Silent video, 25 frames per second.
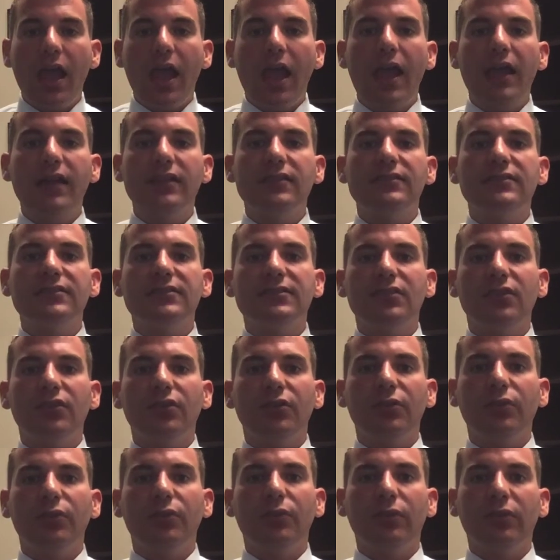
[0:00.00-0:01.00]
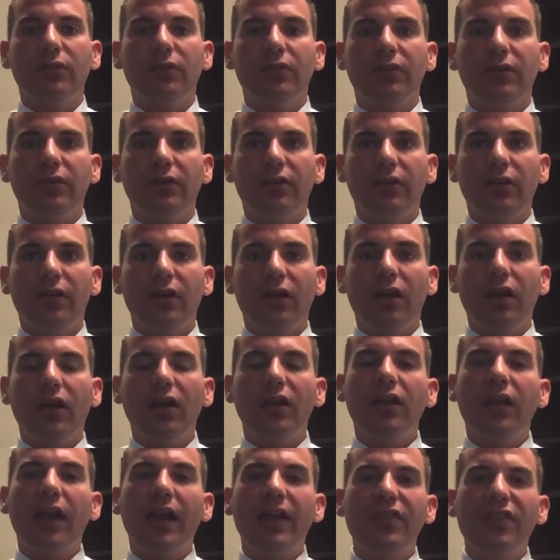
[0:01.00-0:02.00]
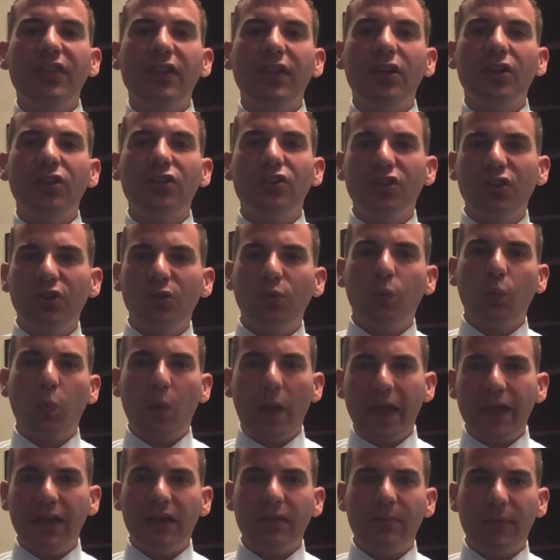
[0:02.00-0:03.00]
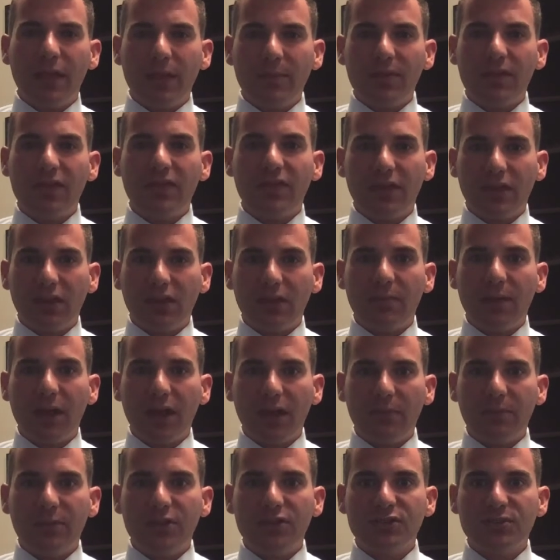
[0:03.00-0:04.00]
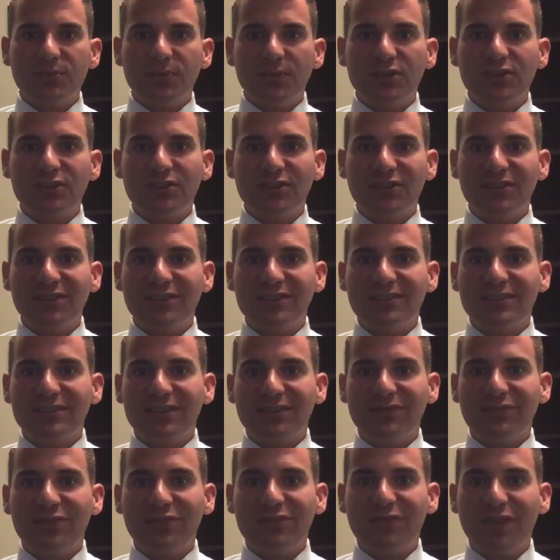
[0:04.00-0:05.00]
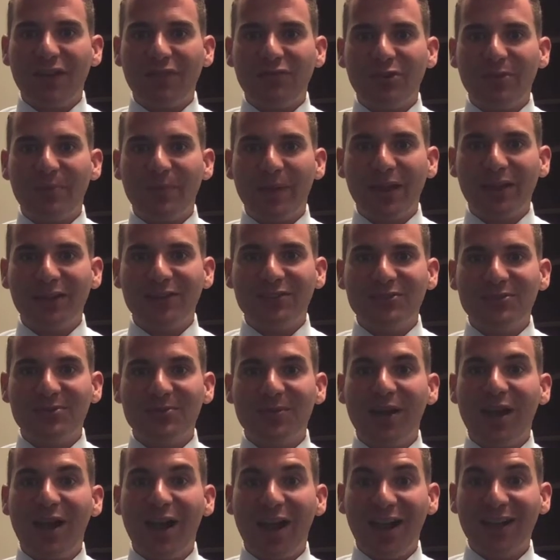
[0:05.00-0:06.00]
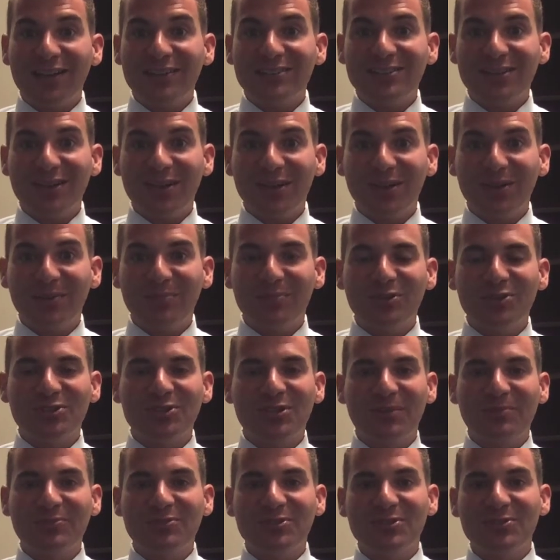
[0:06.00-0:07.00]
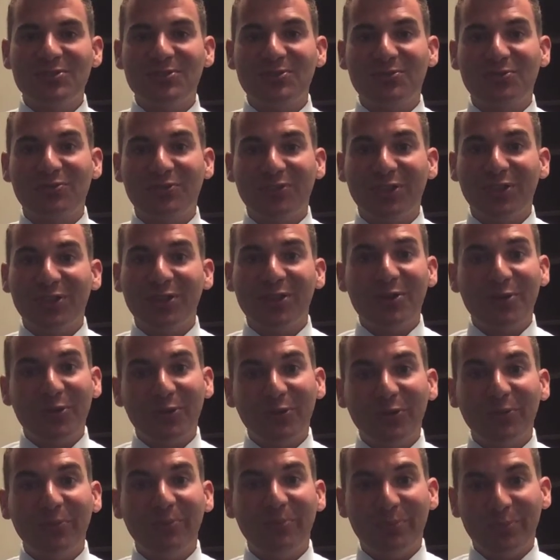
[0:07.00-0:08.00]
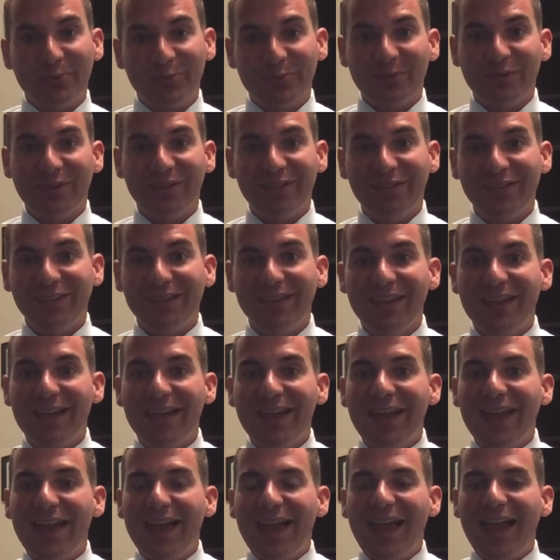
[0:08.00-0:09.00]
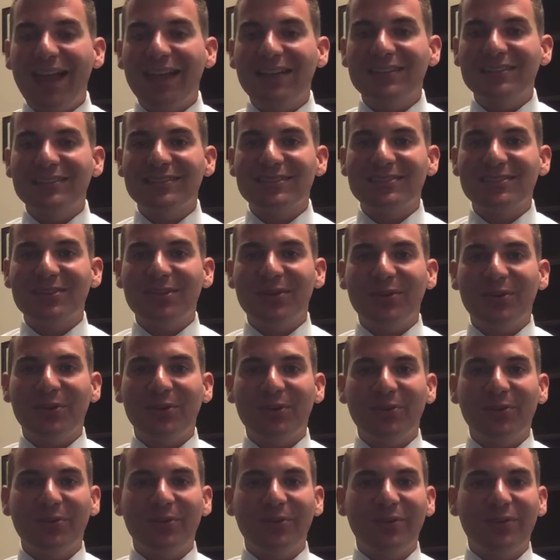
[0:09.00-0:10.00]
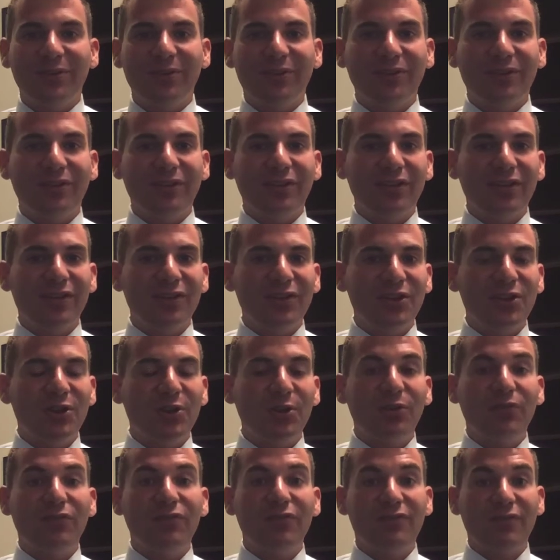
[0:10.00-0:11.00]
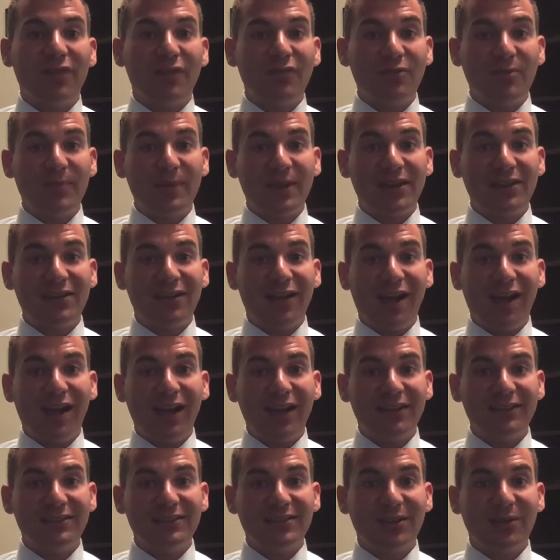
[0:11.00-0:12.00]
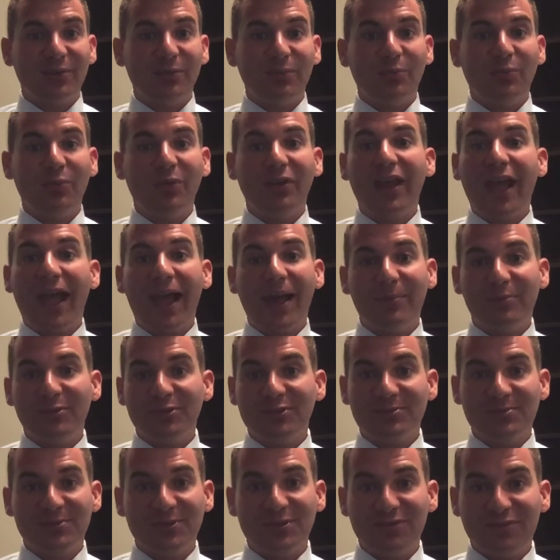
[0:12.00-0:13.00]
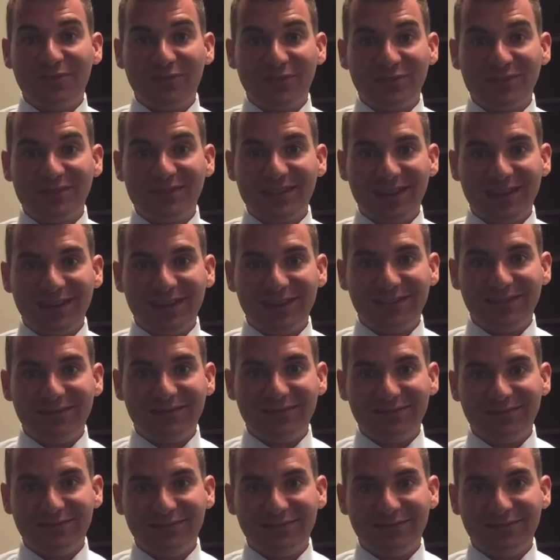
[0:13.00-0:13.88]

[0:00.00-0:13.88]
And so a, I think a good way to maybe think about habituation is if you've ever been into a hot tub or jumped into a really cold pool. And so, you know, if you've ever been in a hot tub, what happens when you first get in?